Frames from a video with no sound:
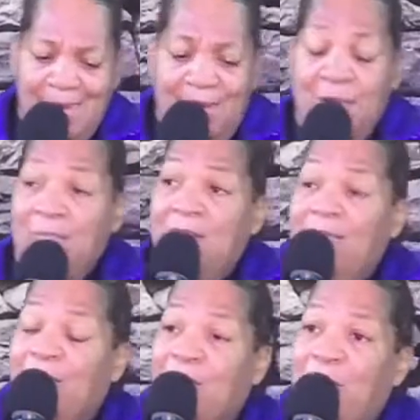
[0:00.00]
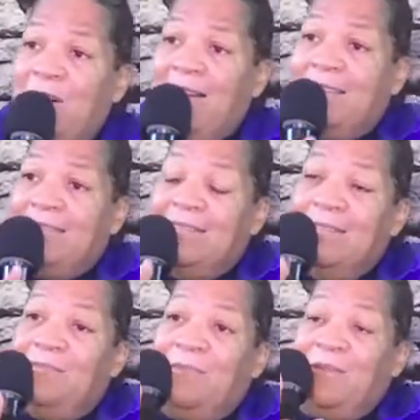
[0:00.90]
the miracle was
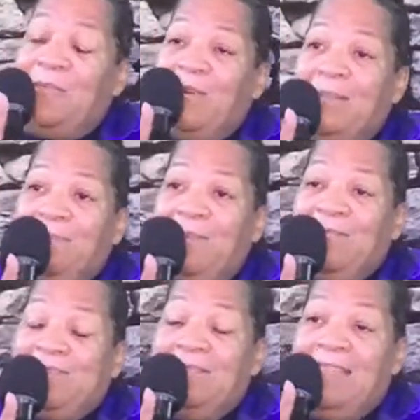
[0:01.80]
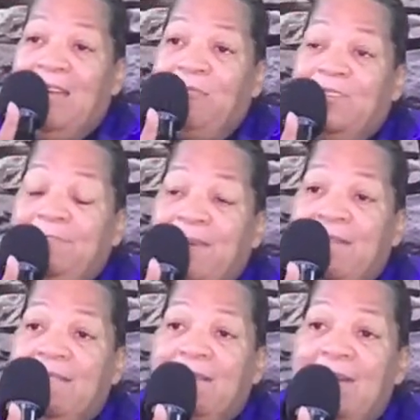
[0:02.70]
when one person's life was
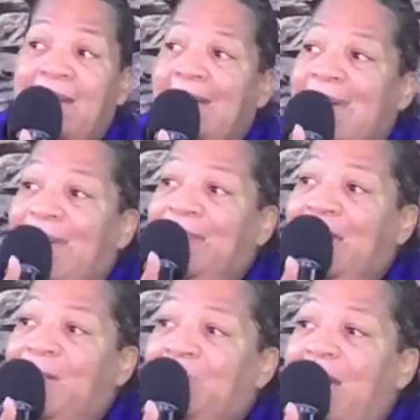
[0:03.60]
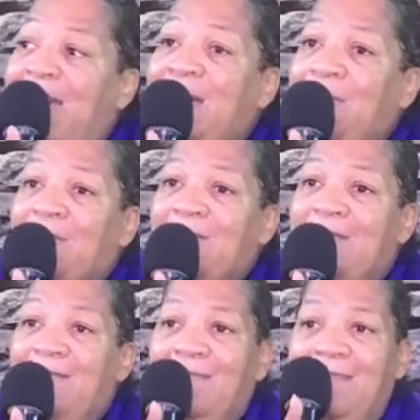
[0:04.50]
spared and they are able
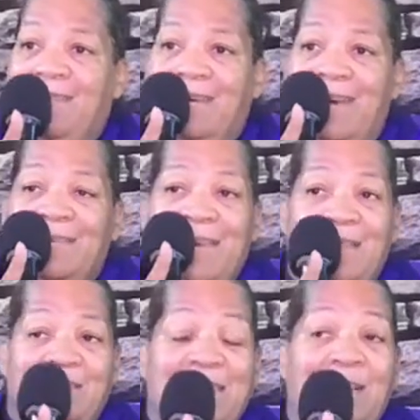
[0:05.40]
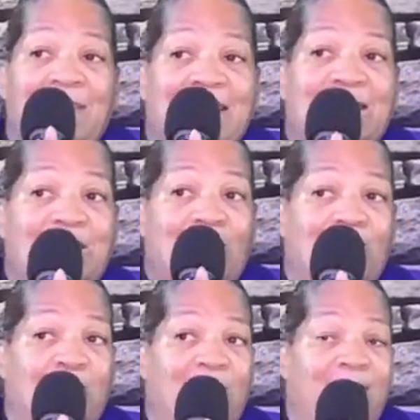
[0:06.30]
that now their soul,
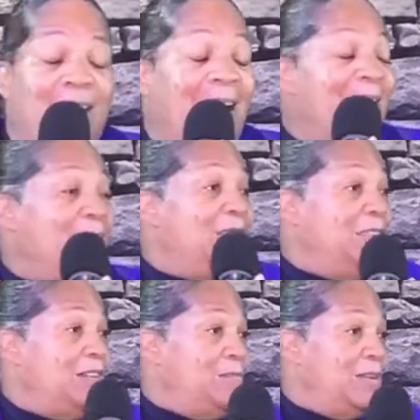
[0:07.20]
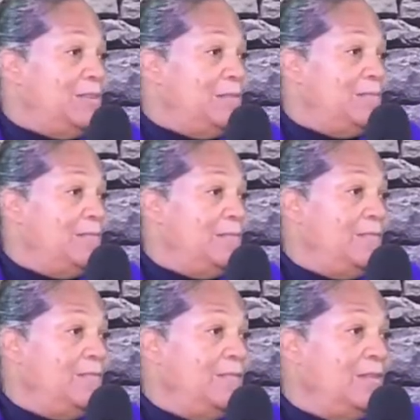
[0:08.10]
God can deal with
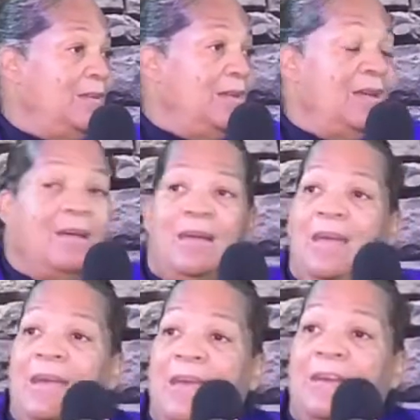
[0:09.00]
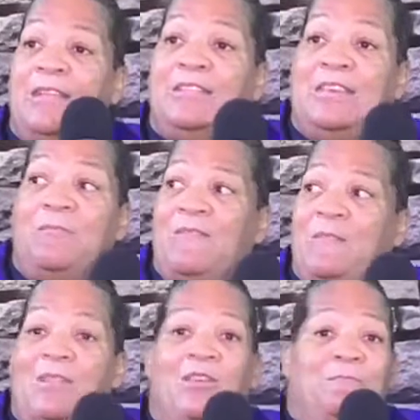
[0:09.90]
them. He, he can deal with
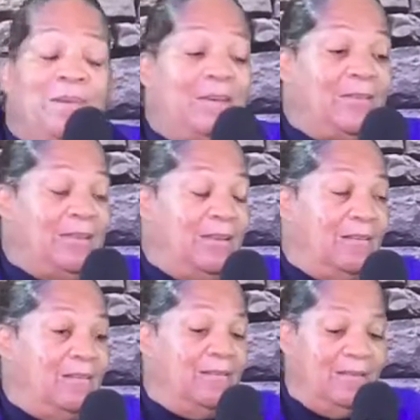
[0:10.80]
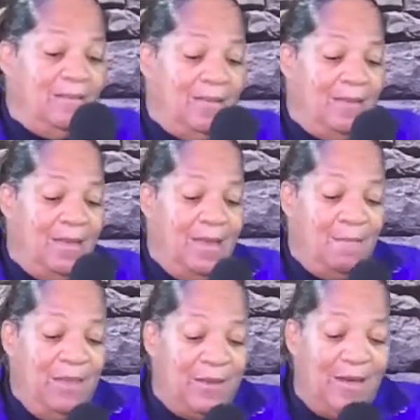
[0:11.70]
them a little better now
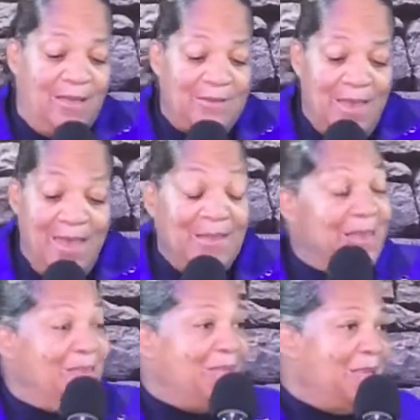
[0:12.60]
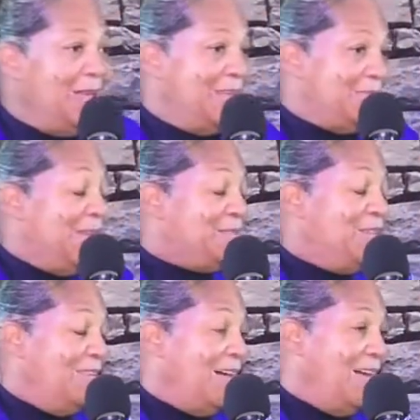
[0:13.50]
because he didn't take
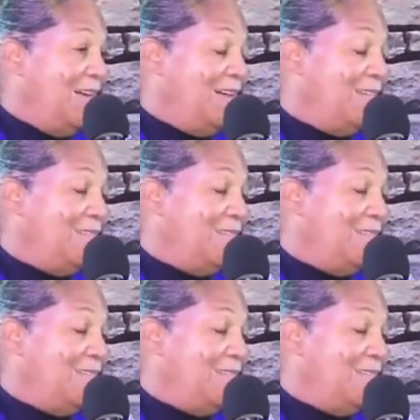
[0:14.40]
their lives.